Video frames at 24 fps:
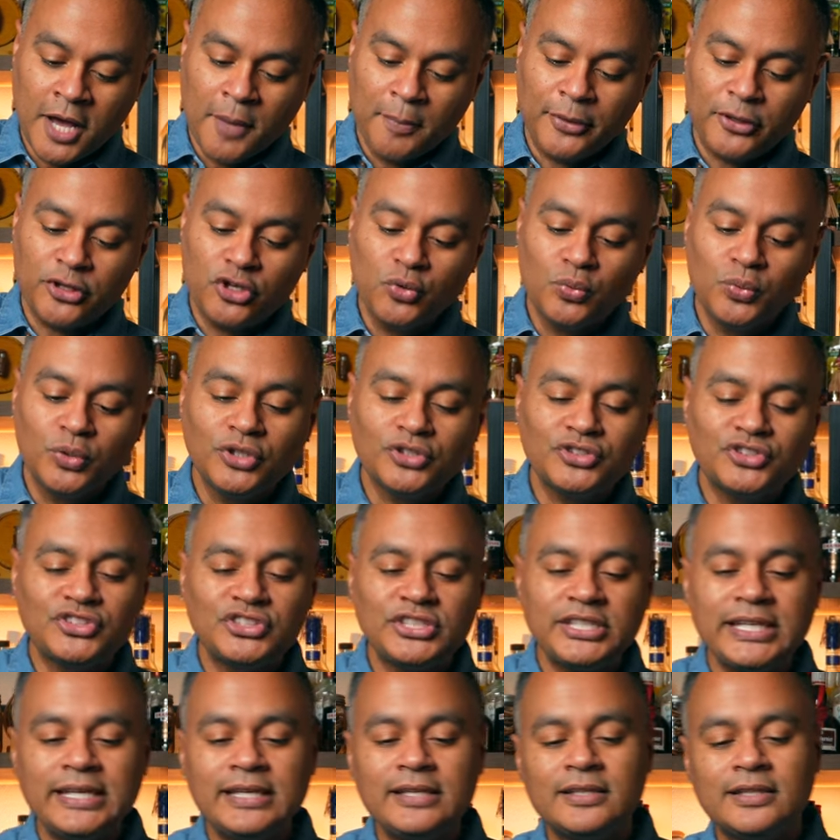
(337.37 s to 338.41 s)
but you will
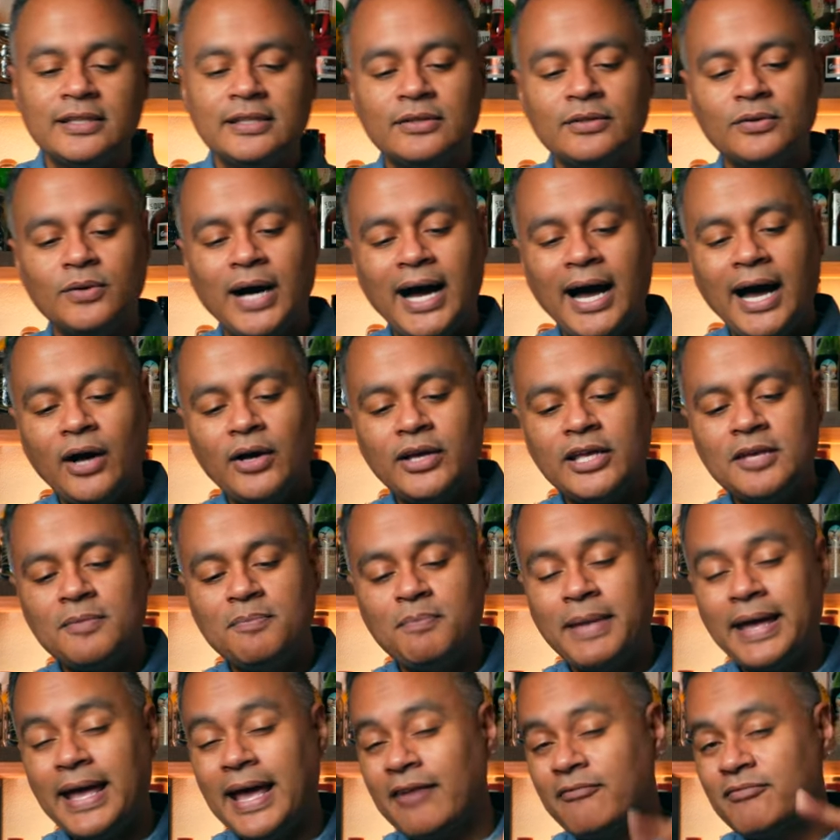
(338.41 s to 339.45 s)
see how he
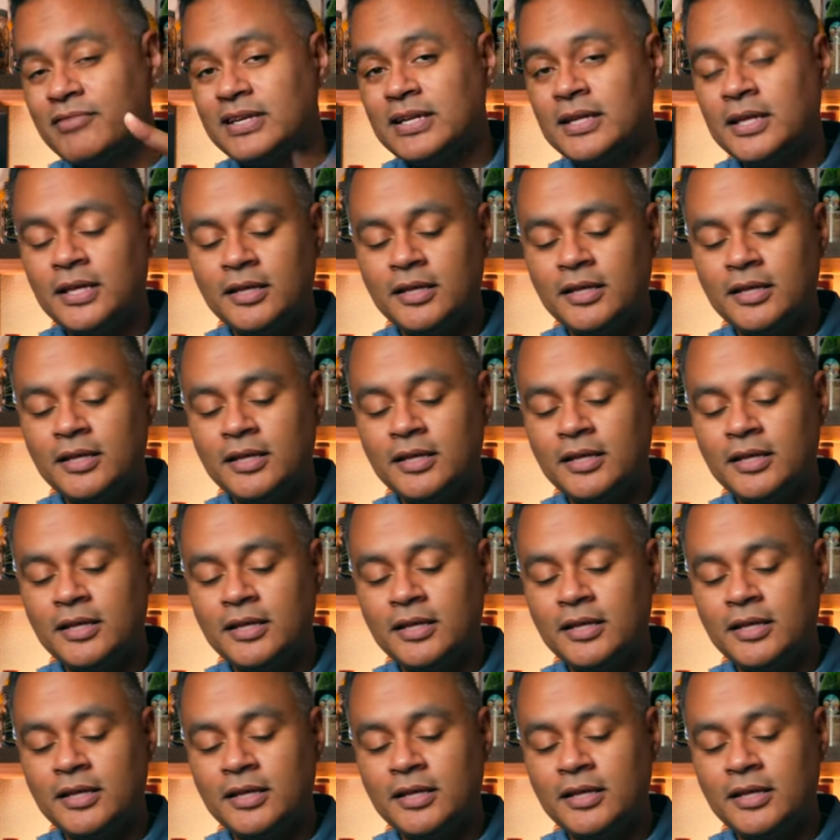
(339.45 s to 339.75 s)
may have been